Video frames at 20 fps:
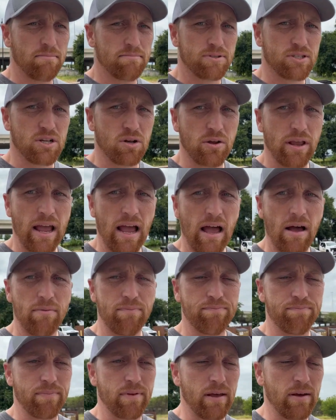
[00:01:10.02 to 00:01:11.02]
So yeah,
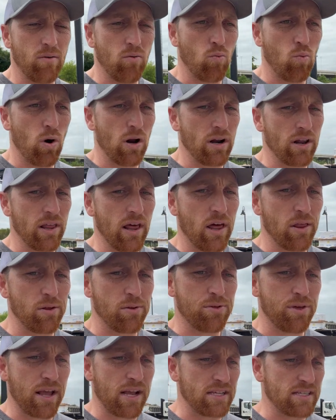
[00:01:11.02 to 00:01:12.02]
one of the other
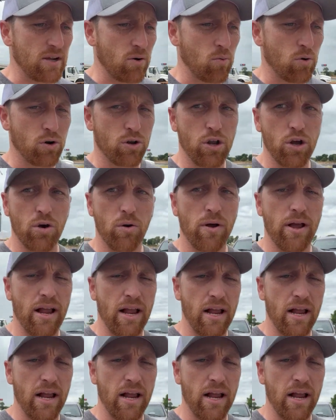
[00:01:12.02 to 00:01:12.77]
things that we're doing